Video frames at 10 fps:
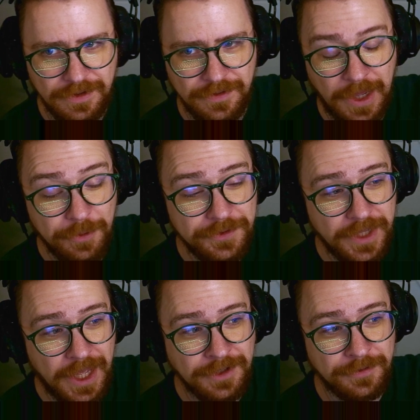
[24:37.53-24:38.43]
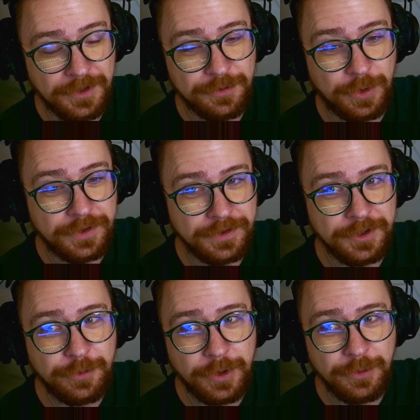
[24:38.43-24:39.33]
That was the end of this one.
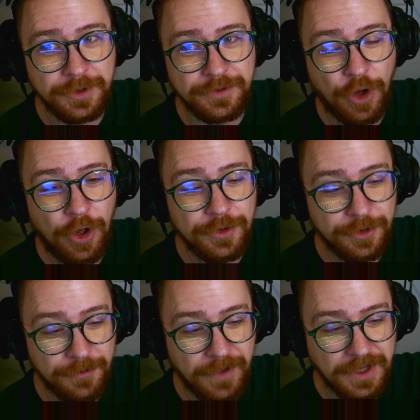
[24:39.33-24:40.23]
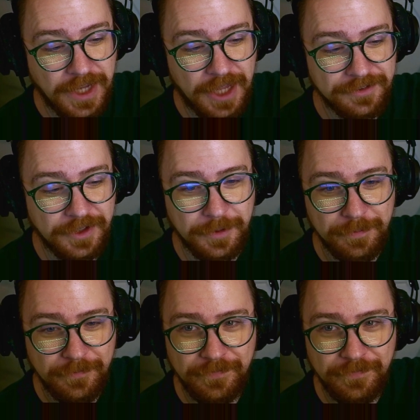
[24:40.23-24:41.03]
This one was also fantastic.